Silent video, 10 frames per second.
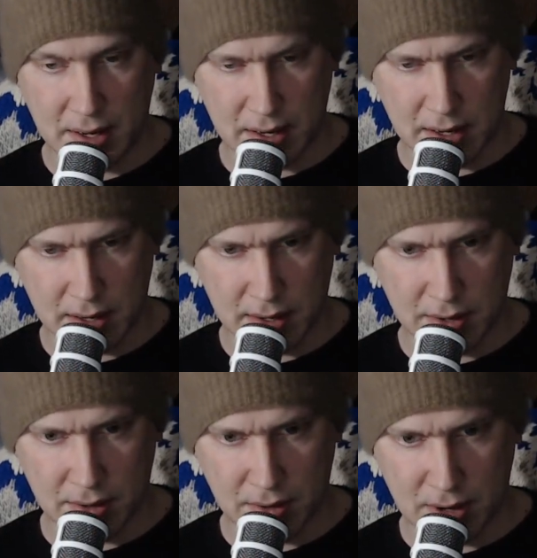
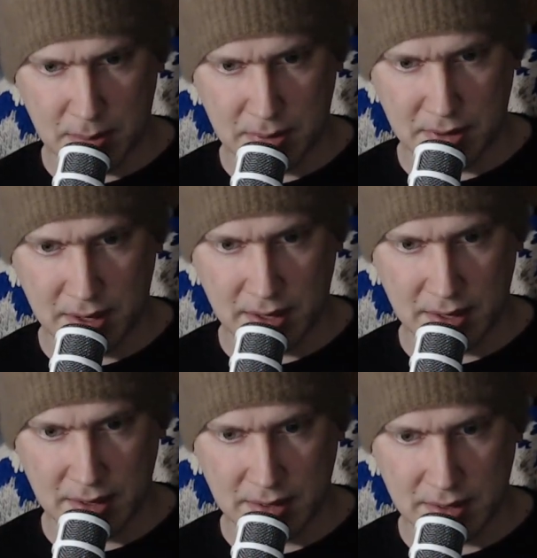Neuropathy
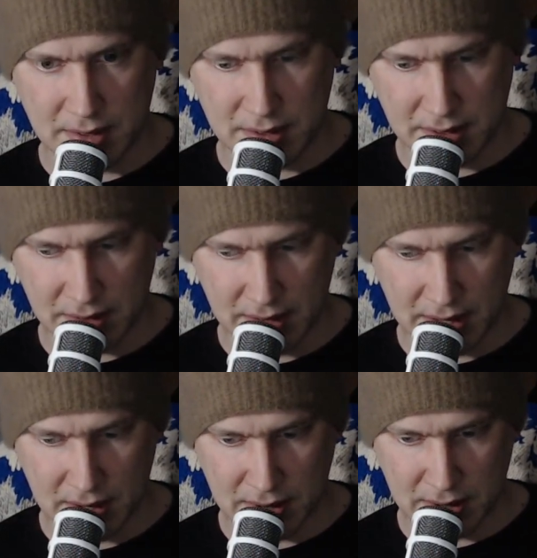is still
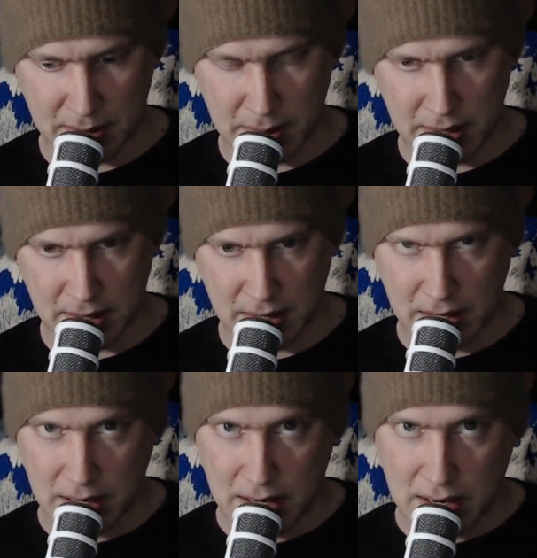there a little bit.
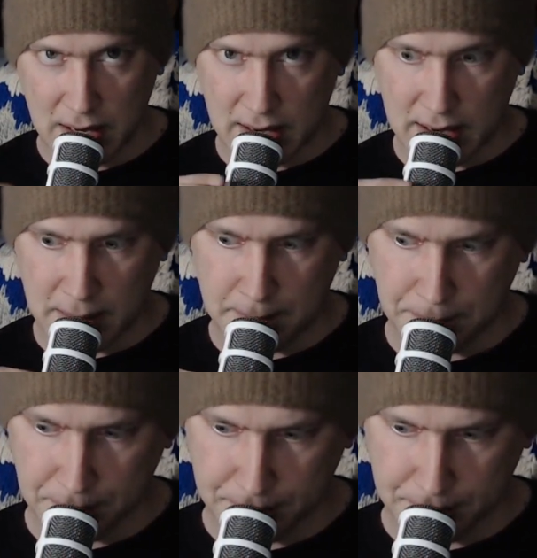Um,